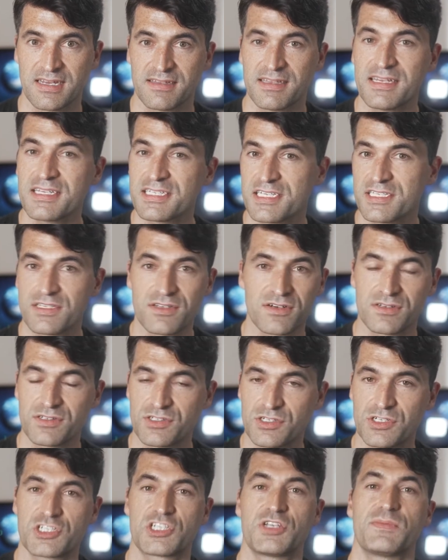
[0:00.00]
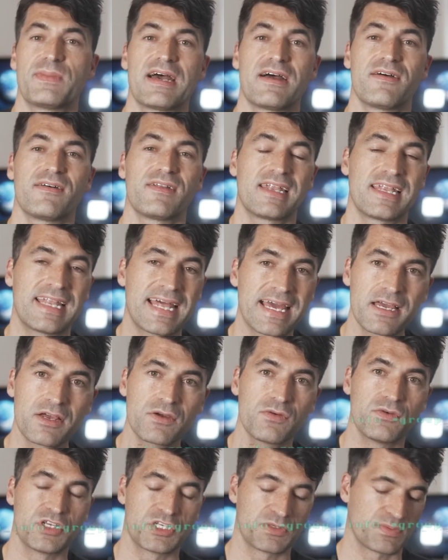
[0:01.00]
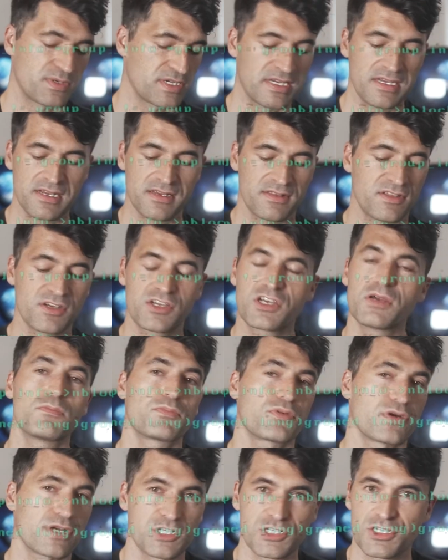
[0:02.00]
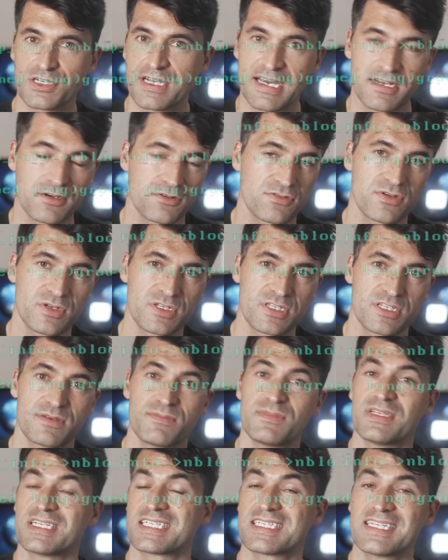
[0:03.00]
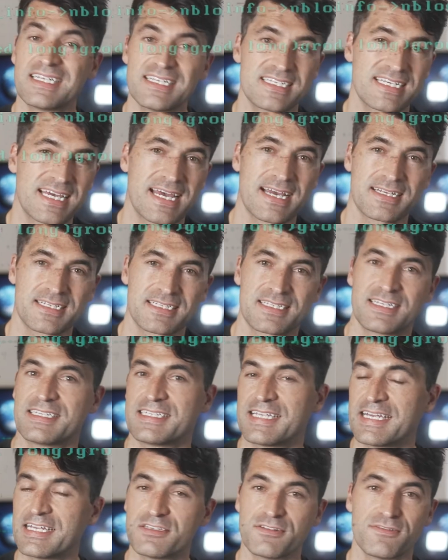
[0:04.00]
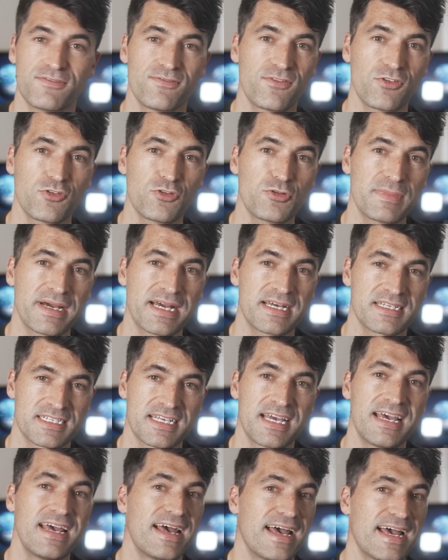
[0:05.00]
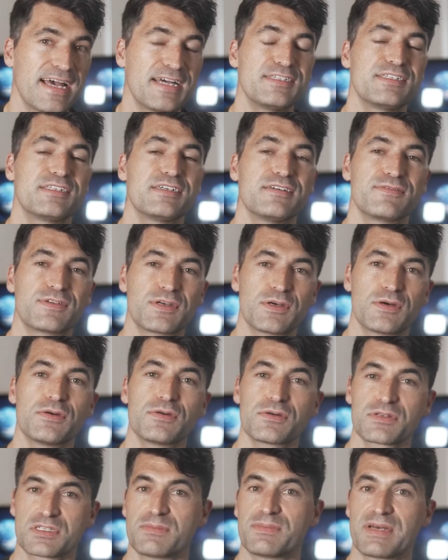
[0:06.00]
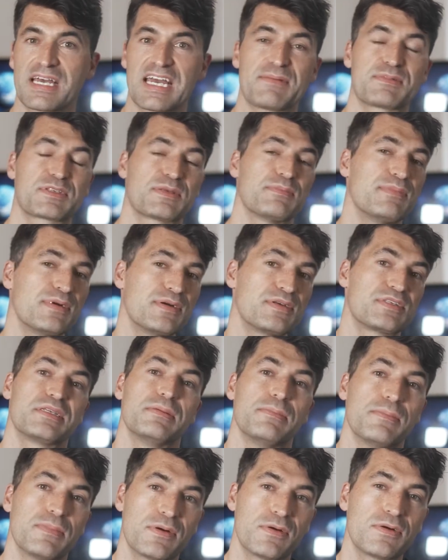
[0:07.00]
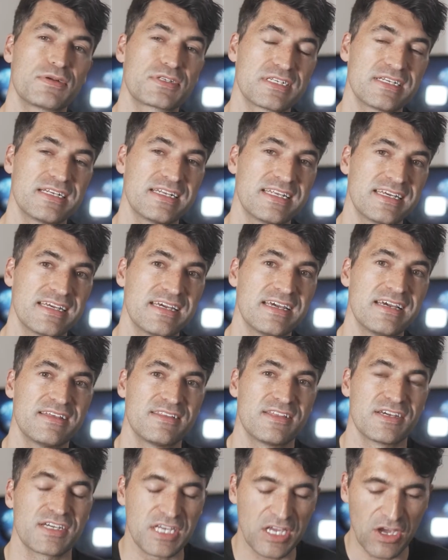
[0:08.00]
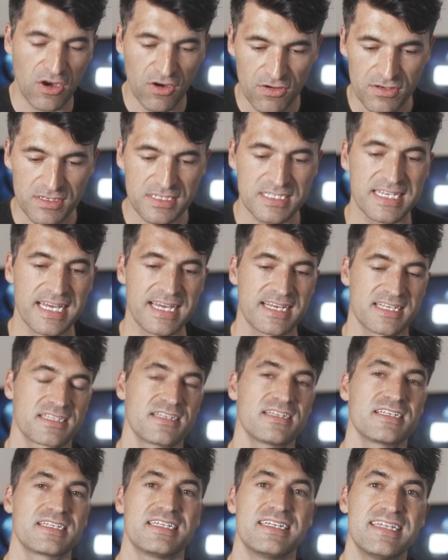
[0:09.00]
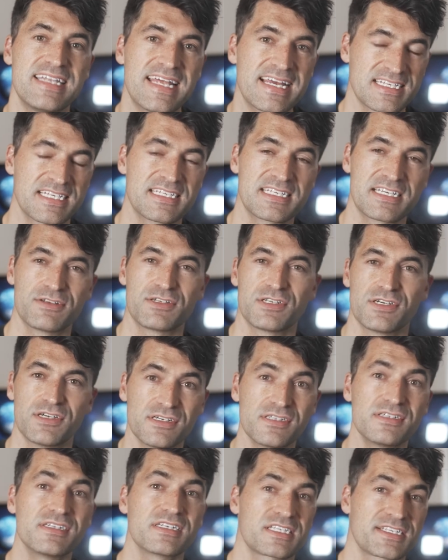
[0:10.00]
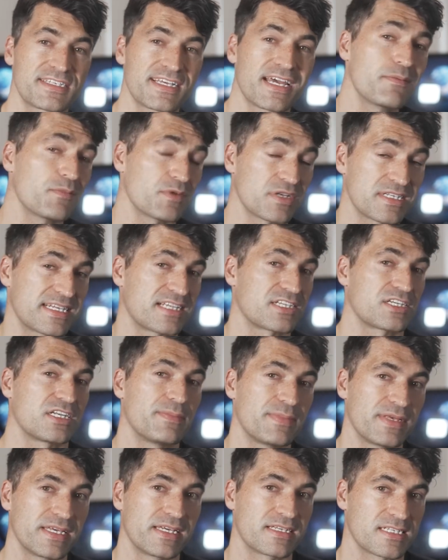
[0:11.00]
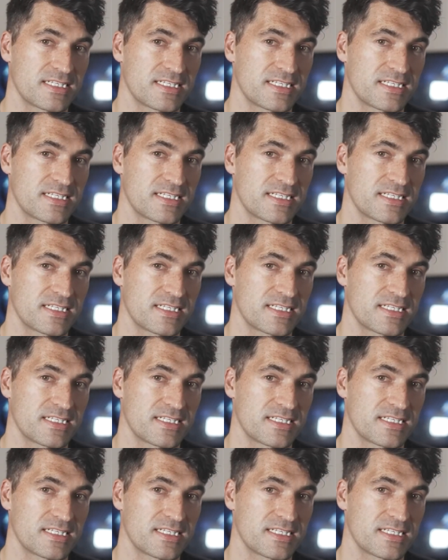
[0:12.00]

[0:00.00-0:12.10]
This is not just about language, but the compression algorithm, the syntax, the data formats, and of course, and perhaps most importantly, the context that is necessary to understand what is actually being